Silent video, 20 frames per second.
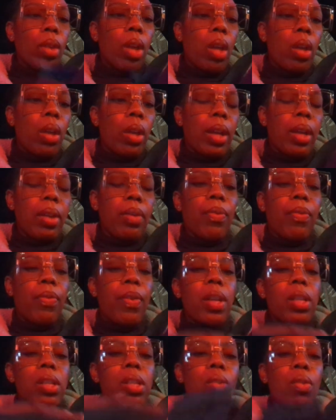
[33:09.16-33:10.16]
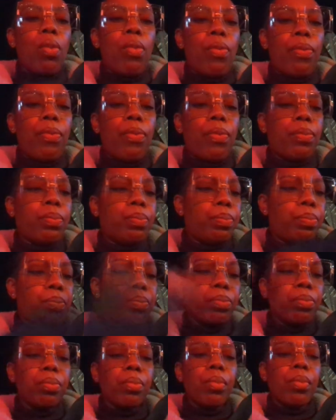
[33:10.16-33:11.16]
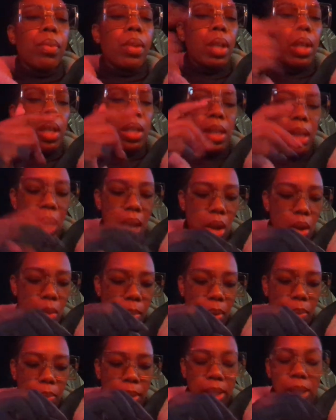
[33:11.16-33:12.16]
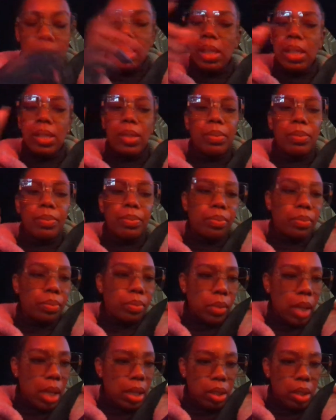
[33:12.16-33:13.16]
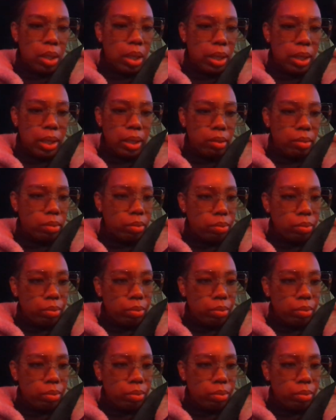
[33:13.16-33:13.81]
Okay, first off, there's hair on my wings. I don't like that.